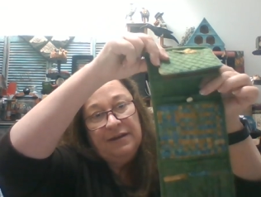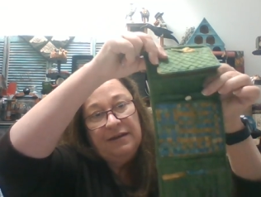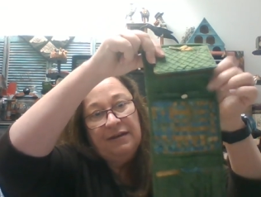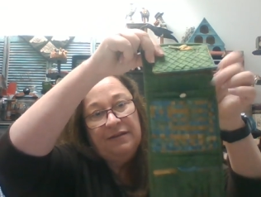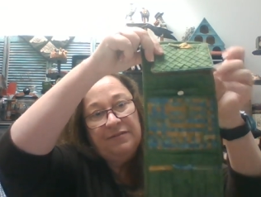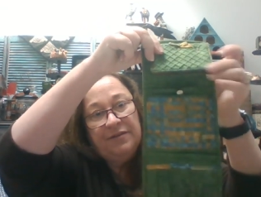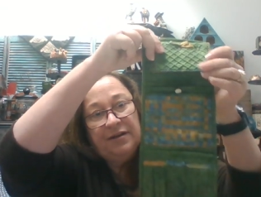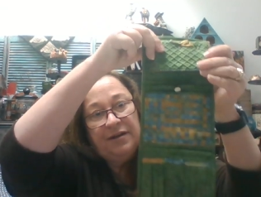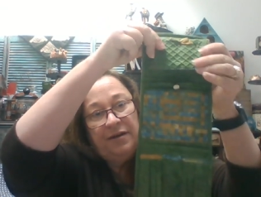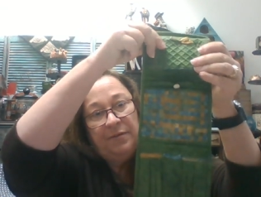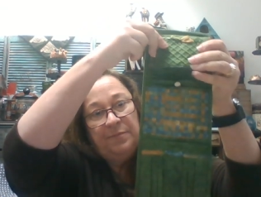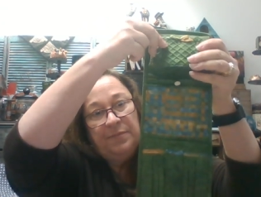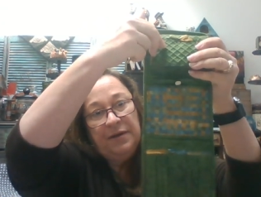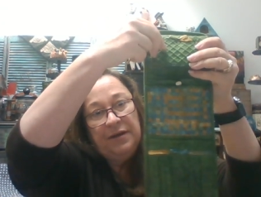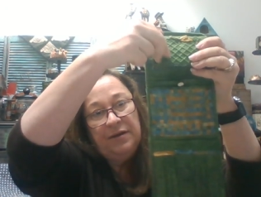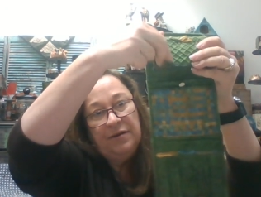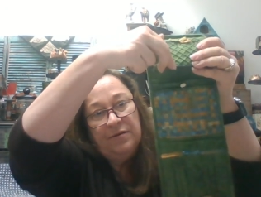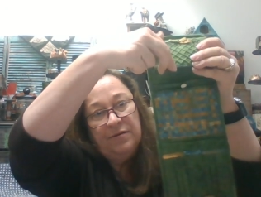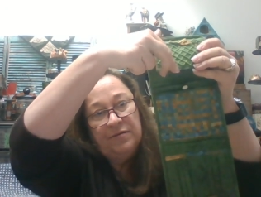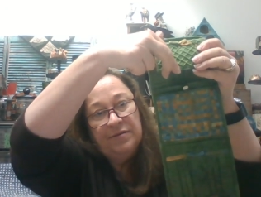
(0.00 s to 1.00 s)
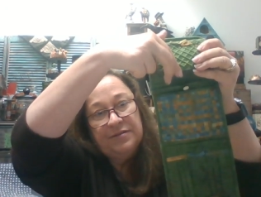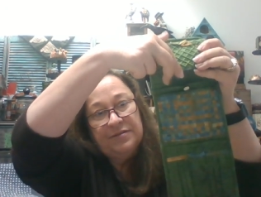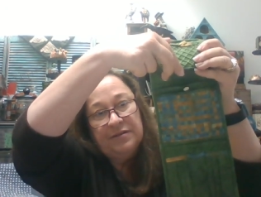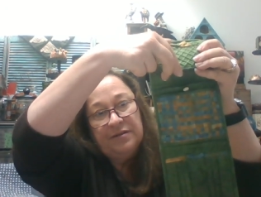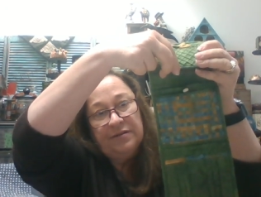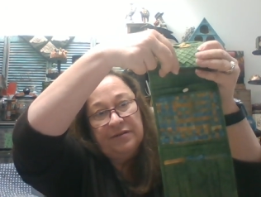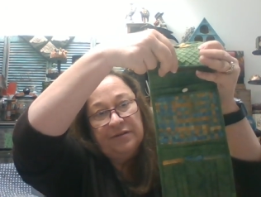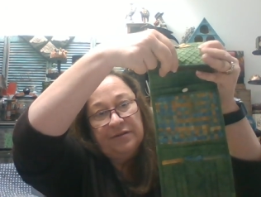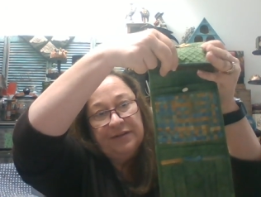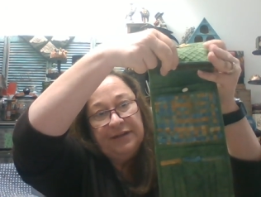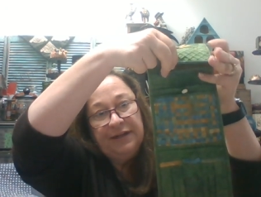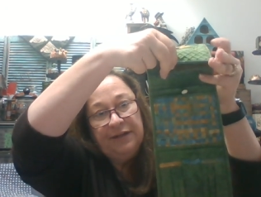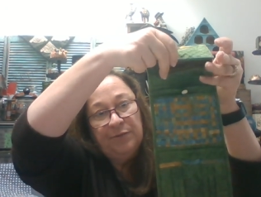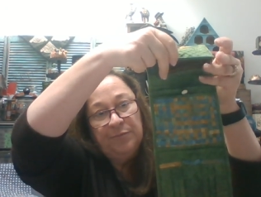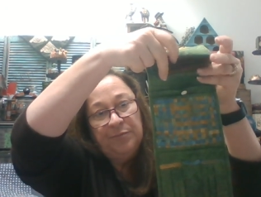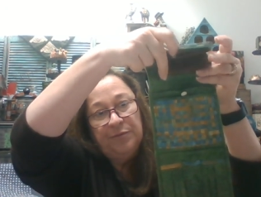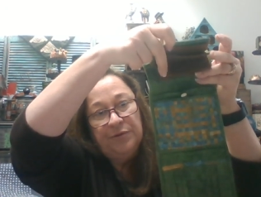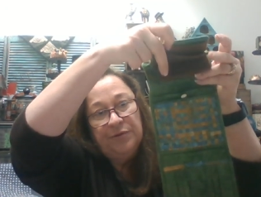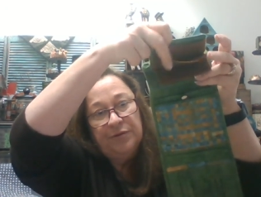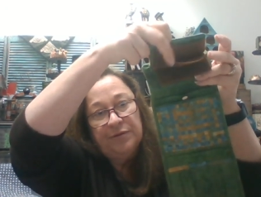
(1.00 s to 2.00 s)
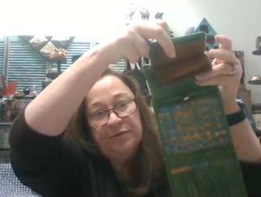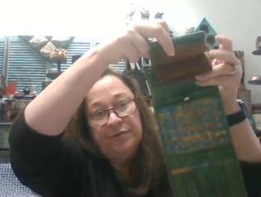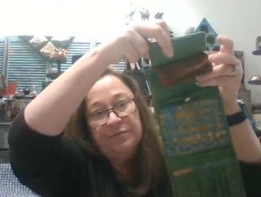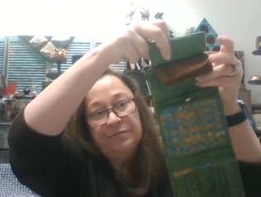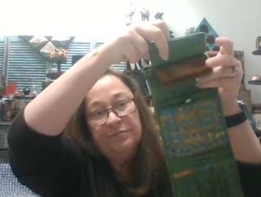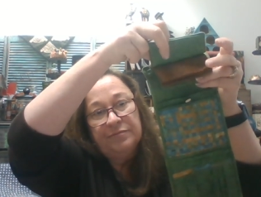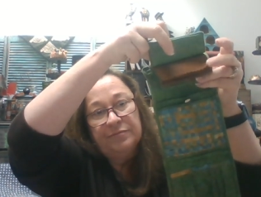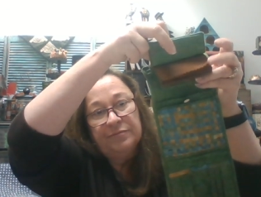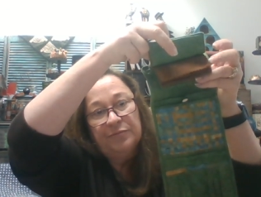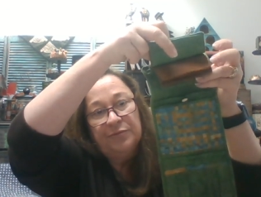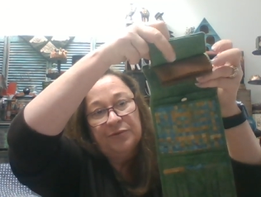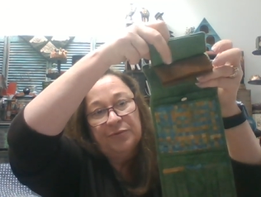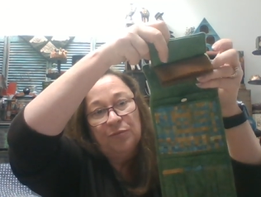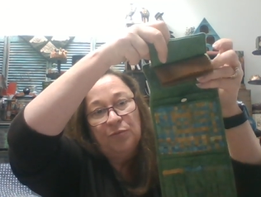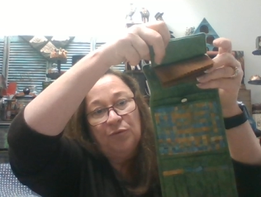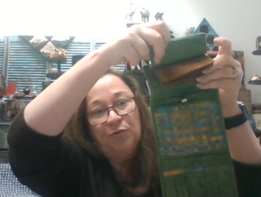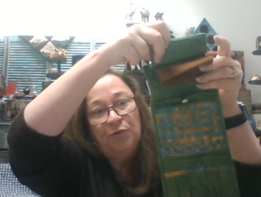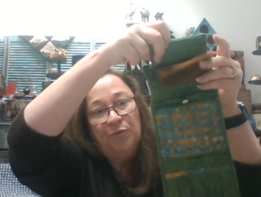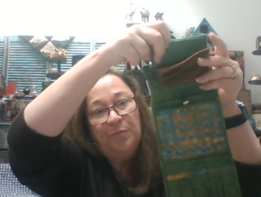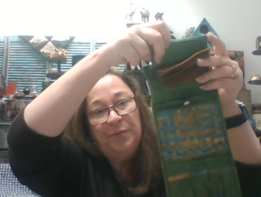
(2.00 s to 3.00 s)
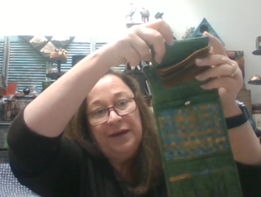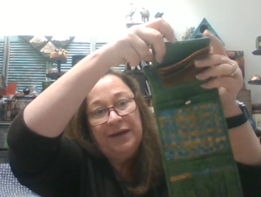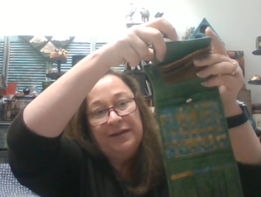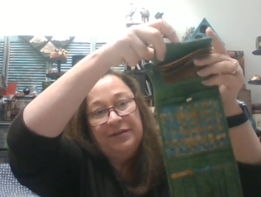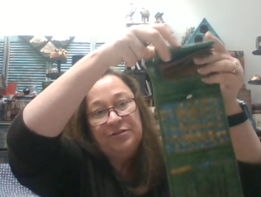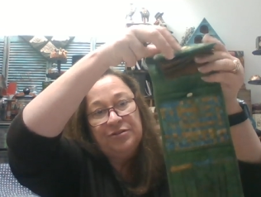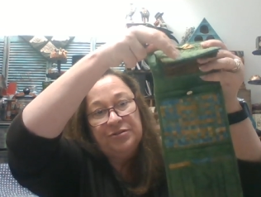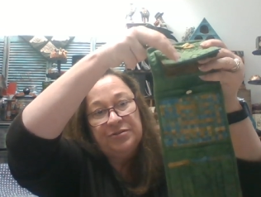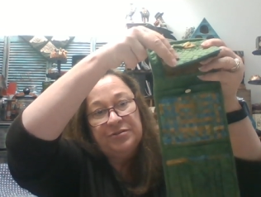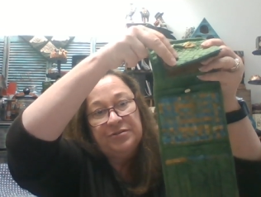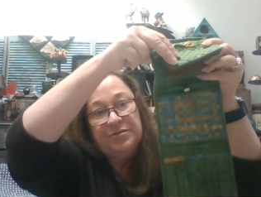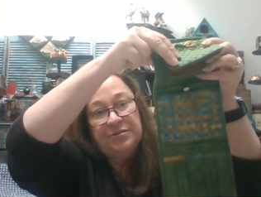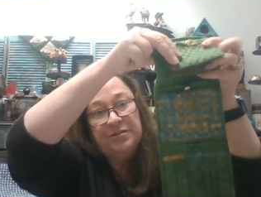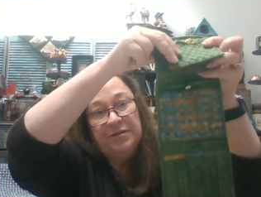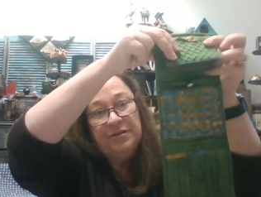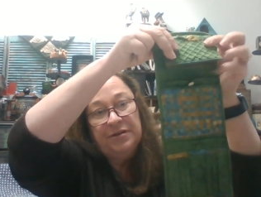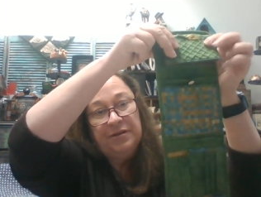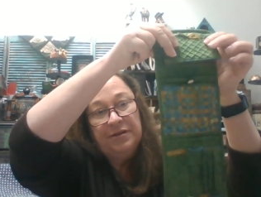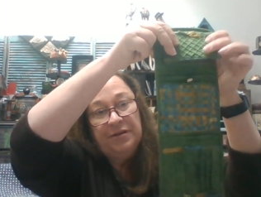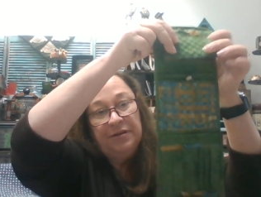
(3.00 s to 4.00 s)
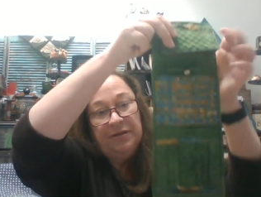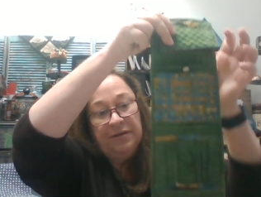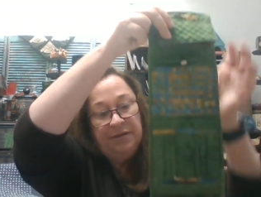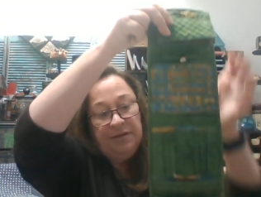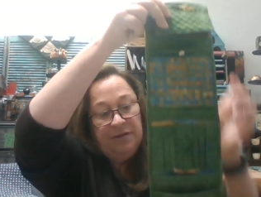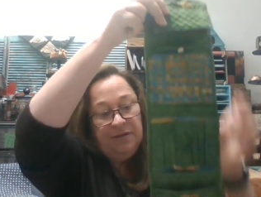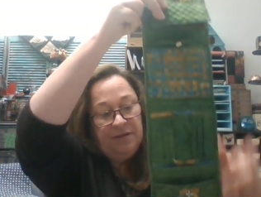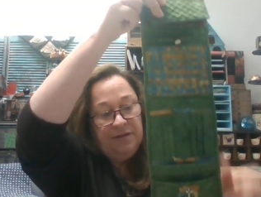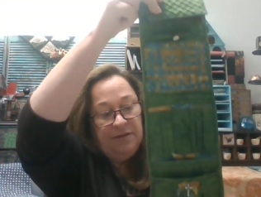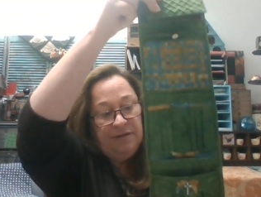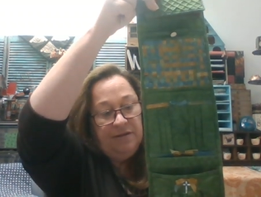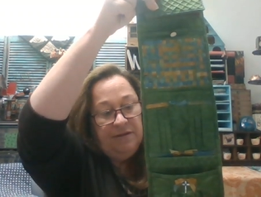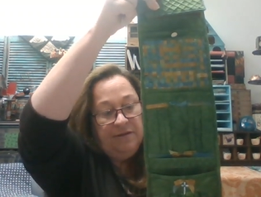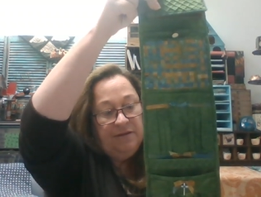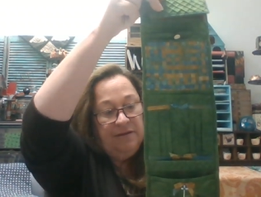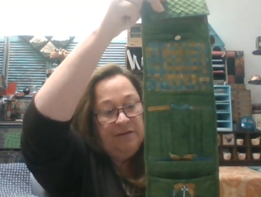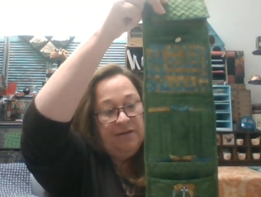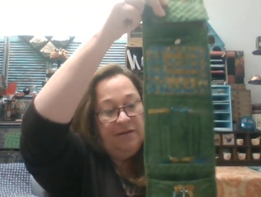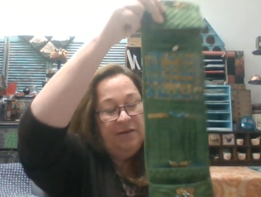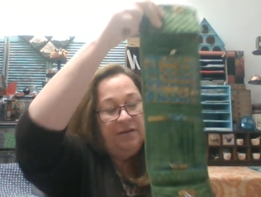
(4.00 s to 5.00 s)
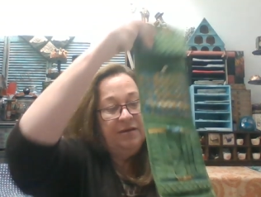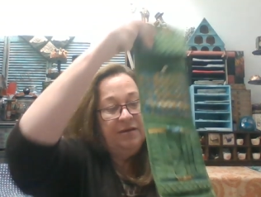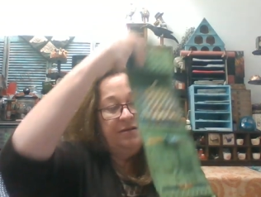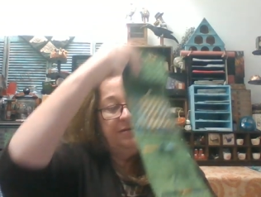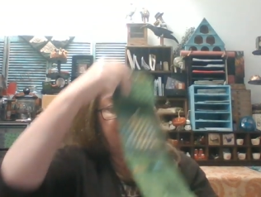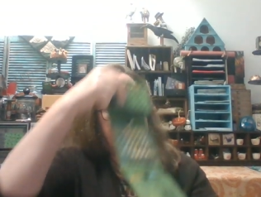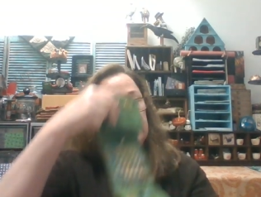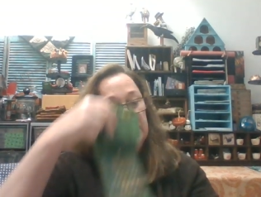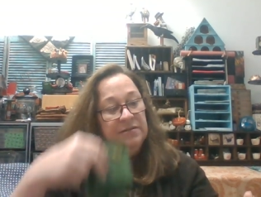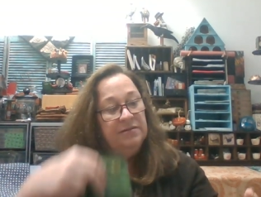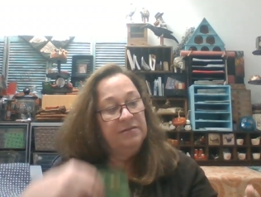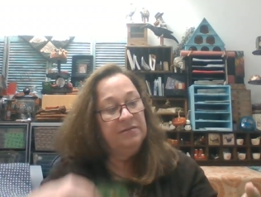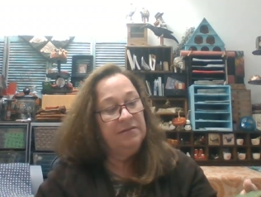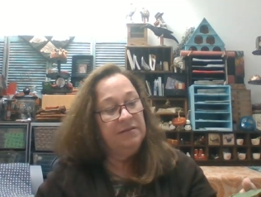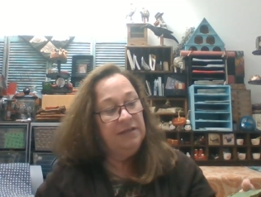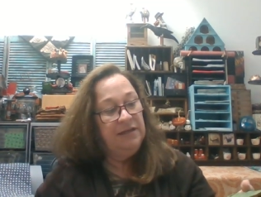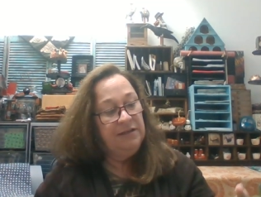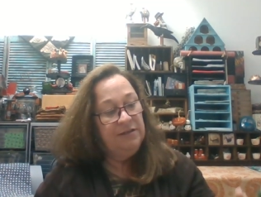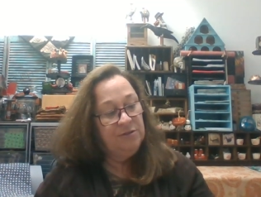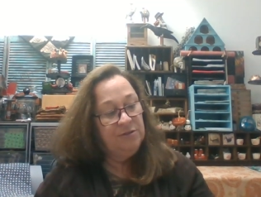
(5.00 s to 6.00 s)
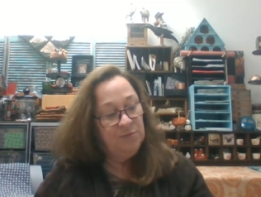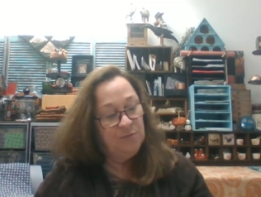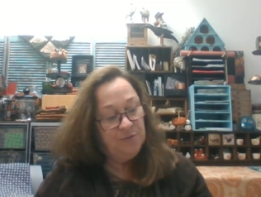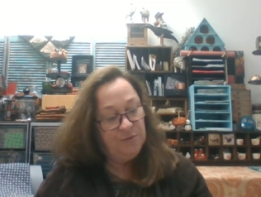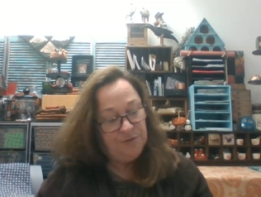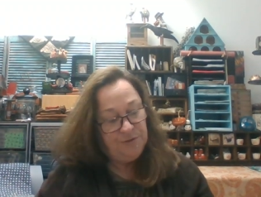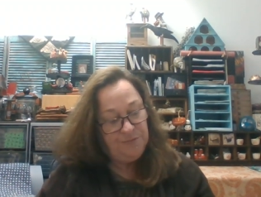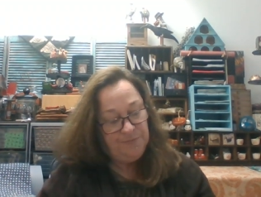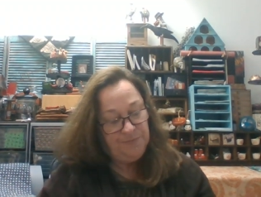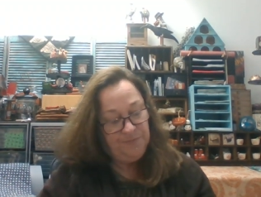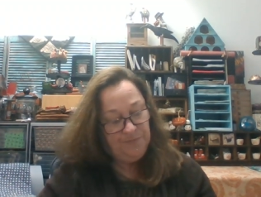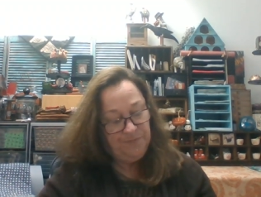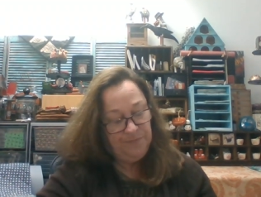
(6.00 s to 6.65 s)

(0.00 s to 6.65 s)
And then up here is a little needle book with wool pages. And these were